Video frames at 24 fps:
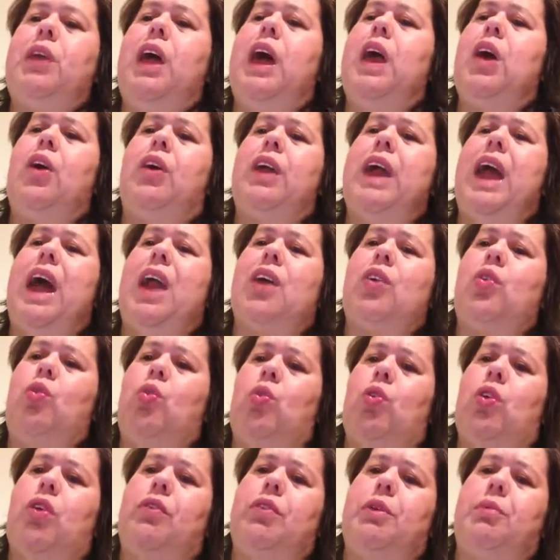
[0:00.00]
I only had a
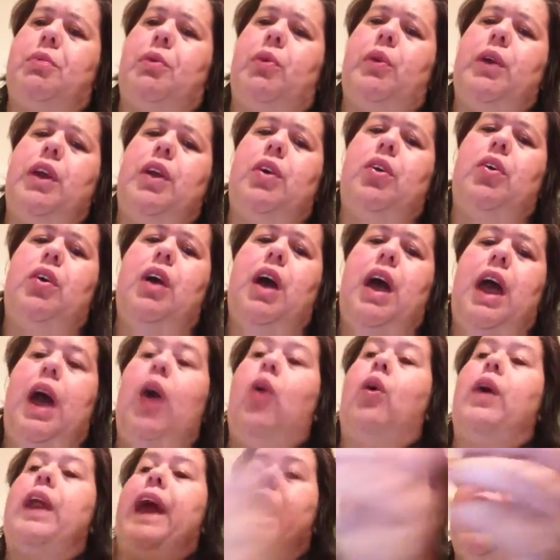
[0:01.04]
quarter of the burrito.
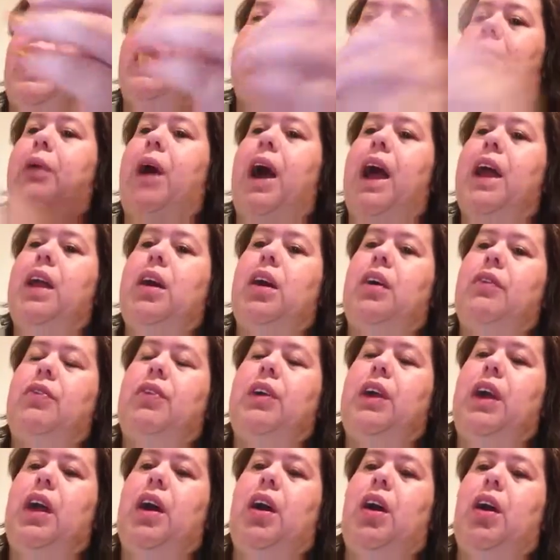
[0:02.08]
Oh, and I had a bite of
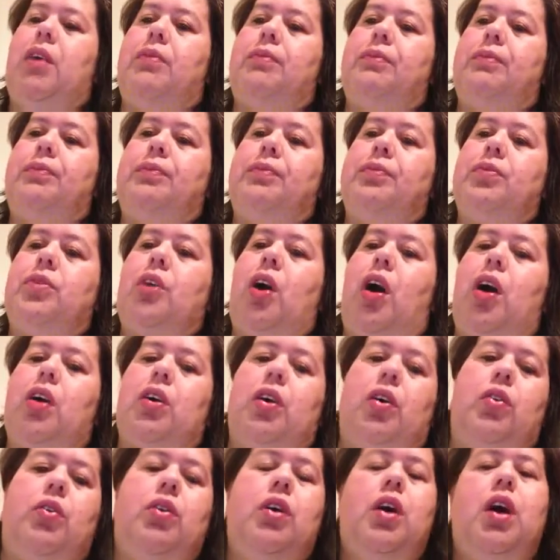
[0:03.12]
the um,
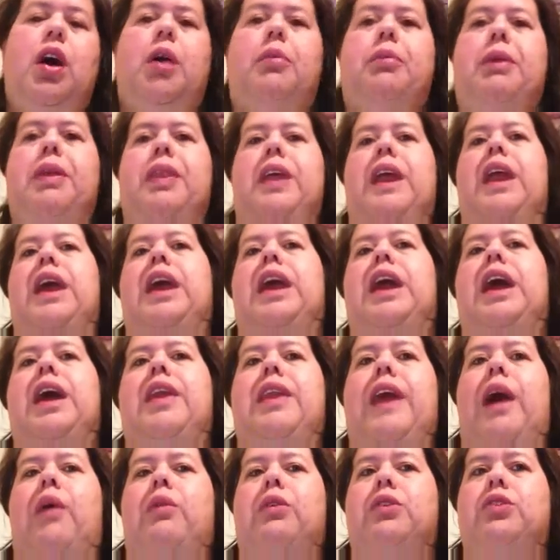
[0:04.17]
taco. But then
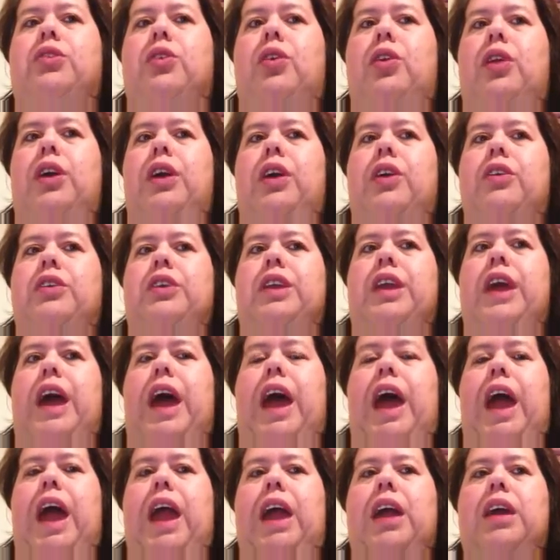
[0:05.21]
again, that was earlier
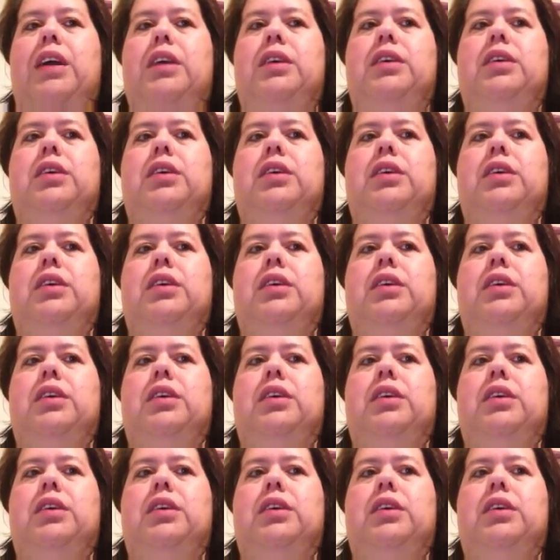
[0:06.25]
today.